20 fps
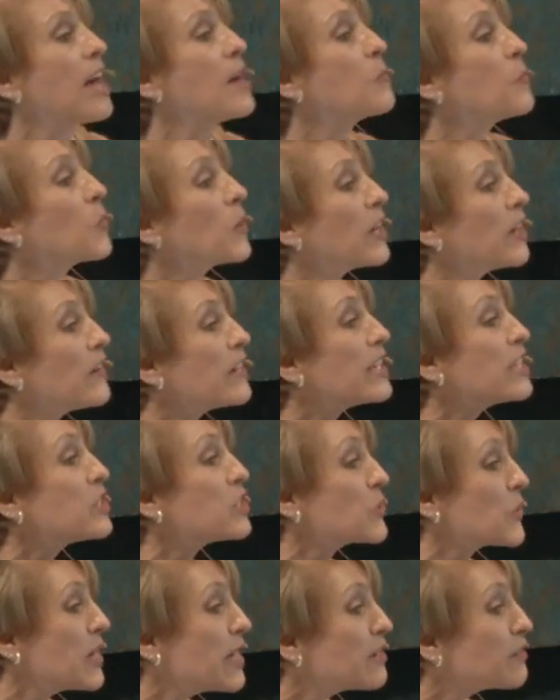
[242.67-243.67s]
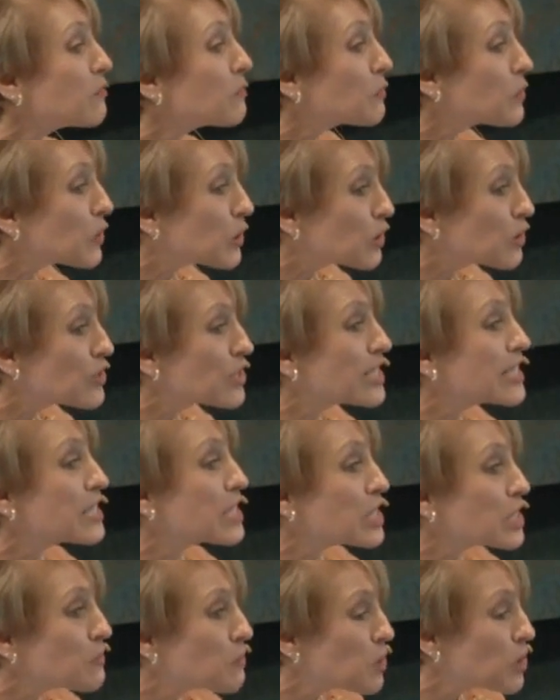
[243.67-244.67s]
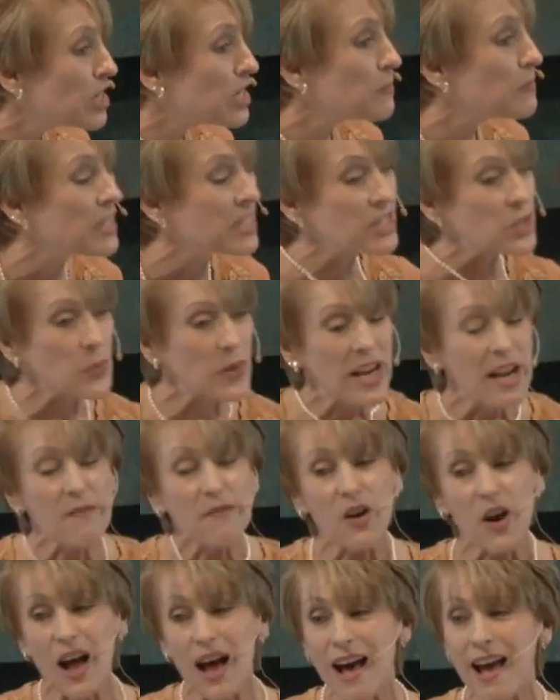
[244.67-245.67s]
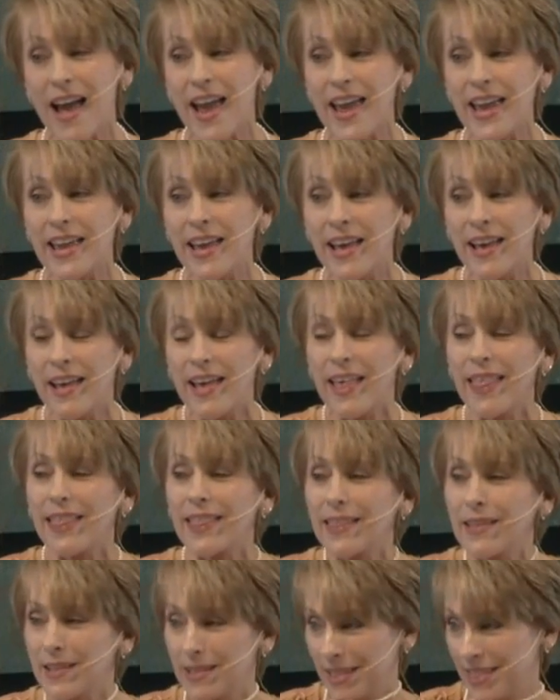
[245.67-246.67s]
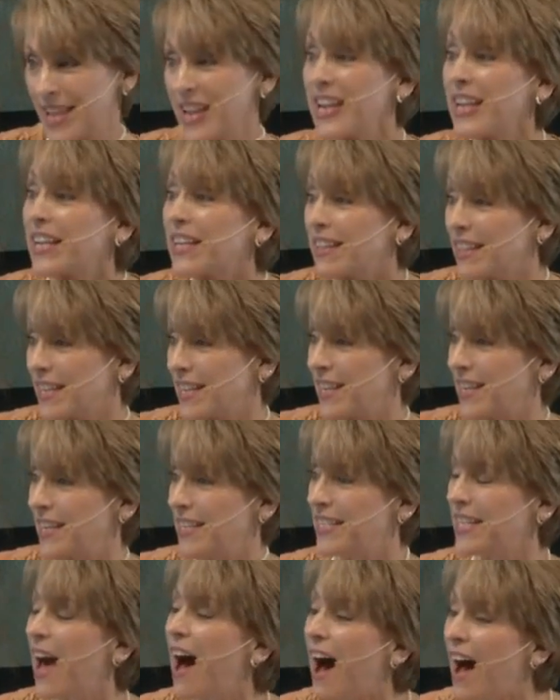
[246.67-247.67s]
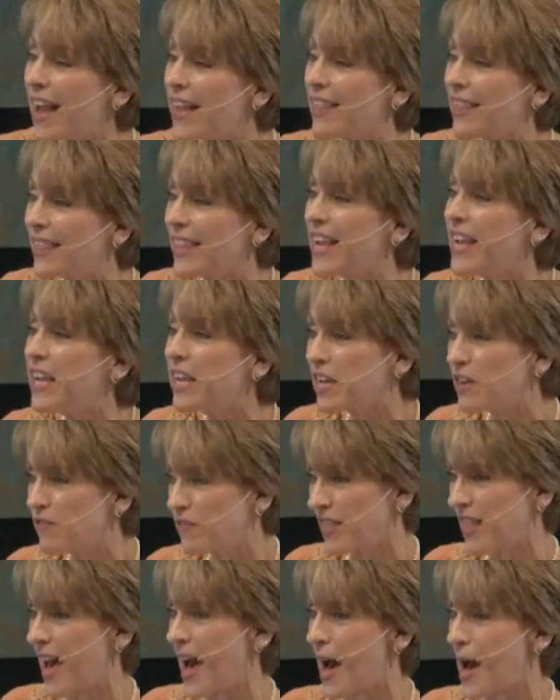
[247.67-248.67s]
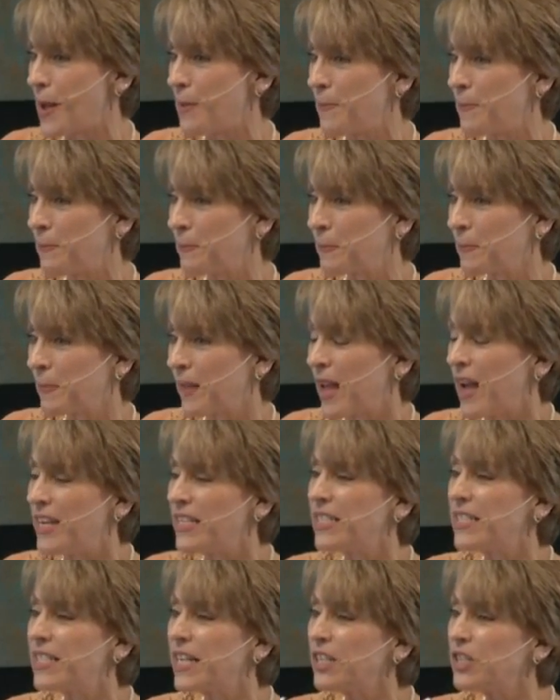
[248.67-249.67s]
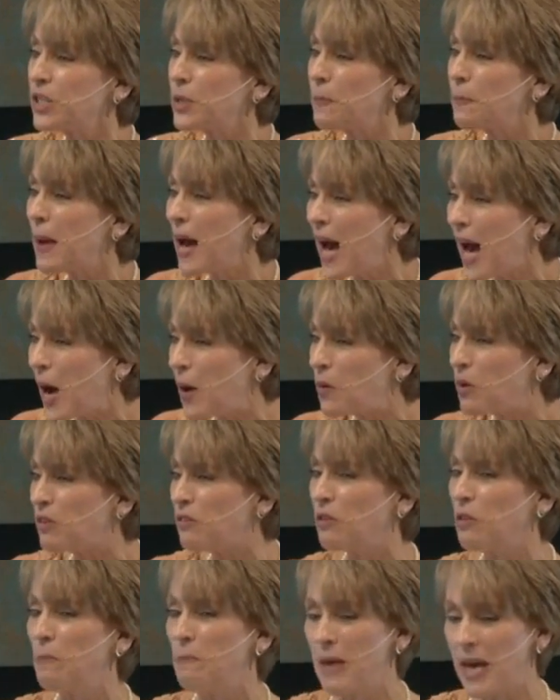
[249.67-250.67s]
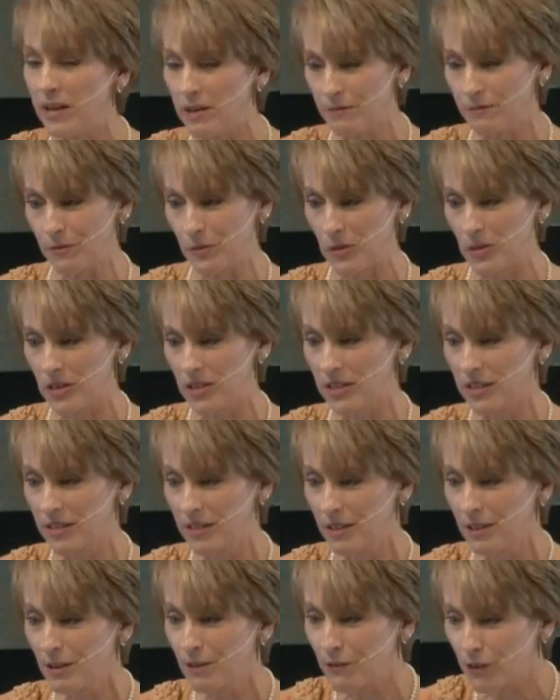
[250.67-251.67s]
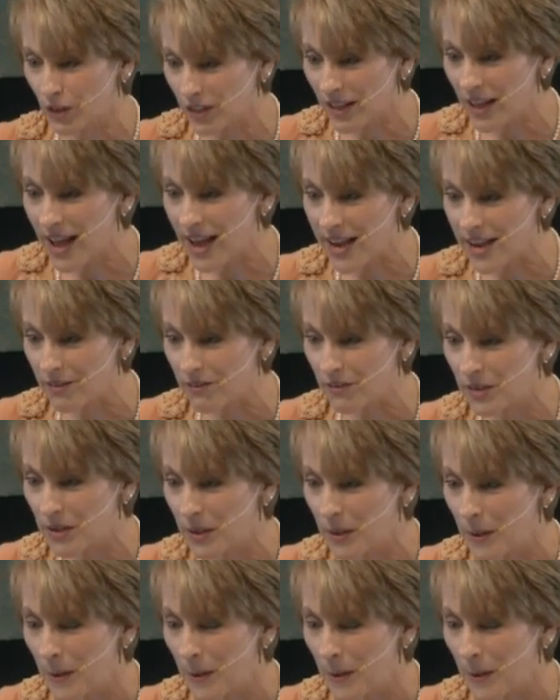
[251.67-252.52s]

I'm wearing a strand of pearls this morning because whenever I think of these, I think of that as such a powerful metaphor for life.